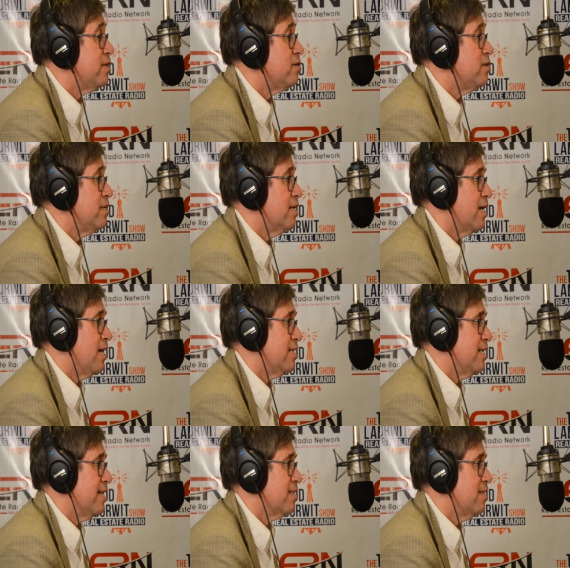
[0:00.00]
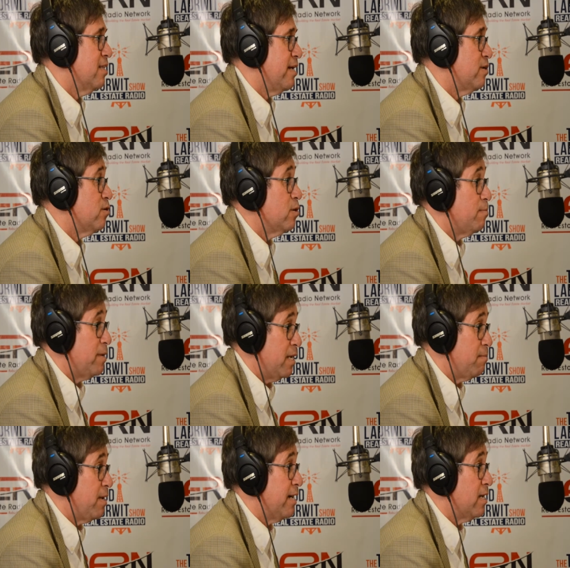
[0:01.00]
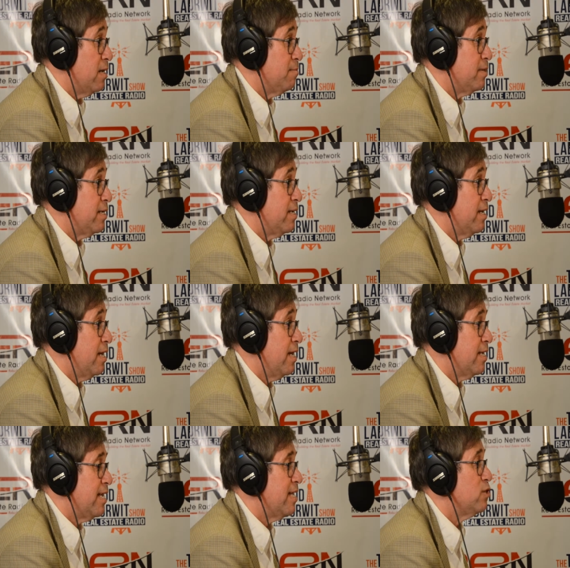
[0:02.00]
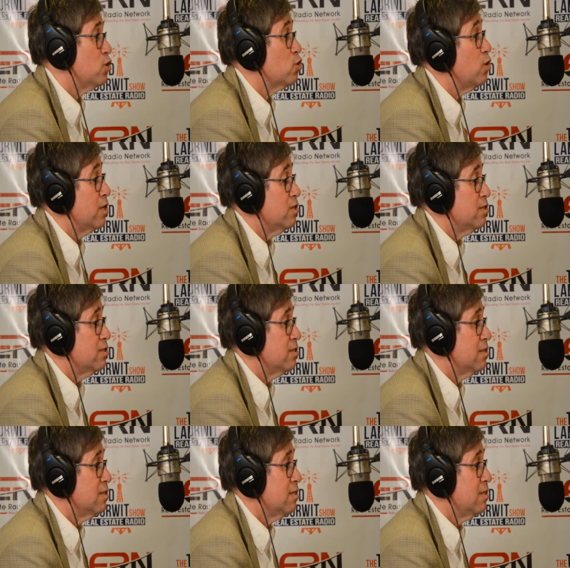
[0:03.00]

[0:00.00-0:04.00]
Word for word: you need to contact the lender or the PMI company and get instructions.